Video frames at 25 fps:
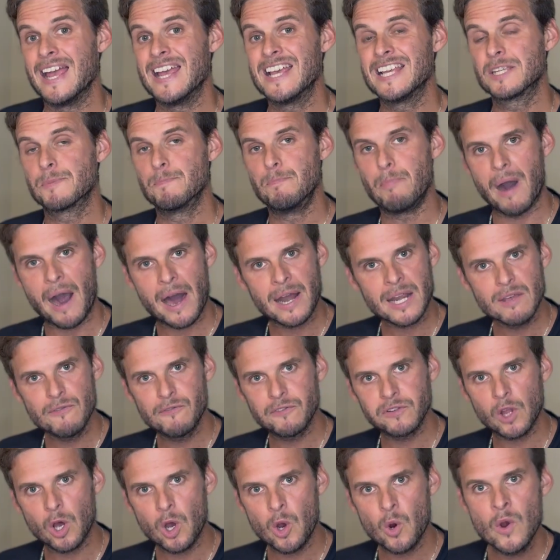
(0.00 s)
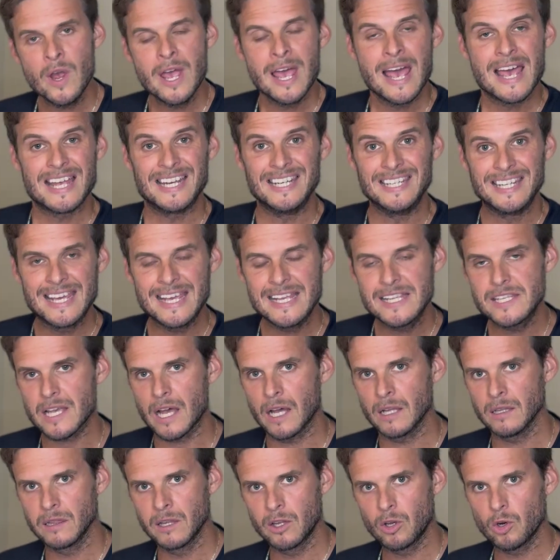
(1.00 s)
His body flow needs a
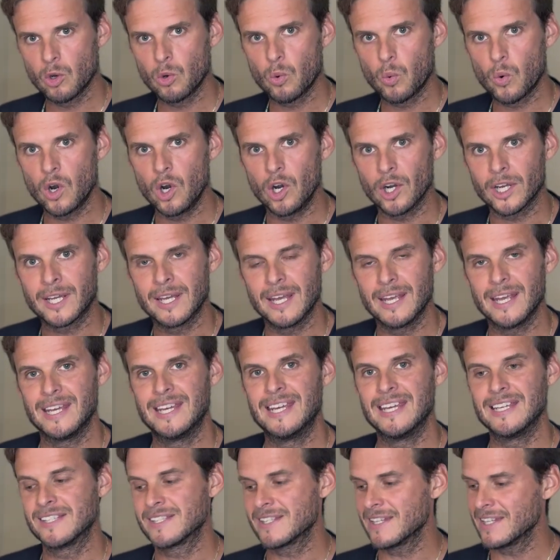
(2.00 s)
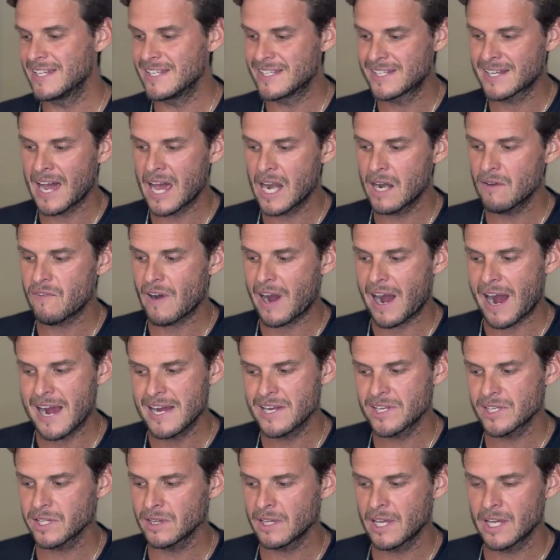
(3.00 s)
little work. He's kind of
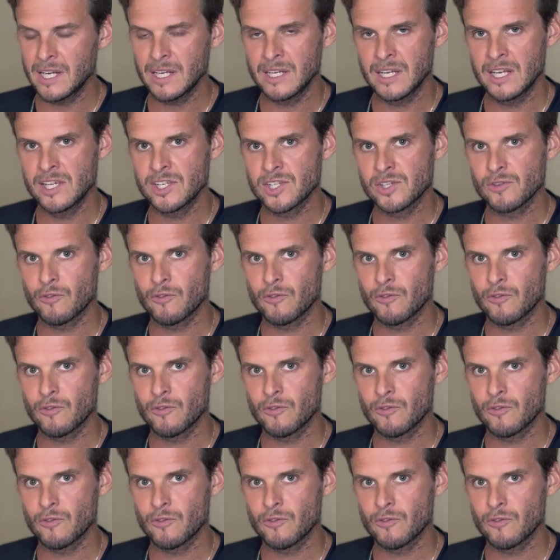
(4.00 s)
isolating his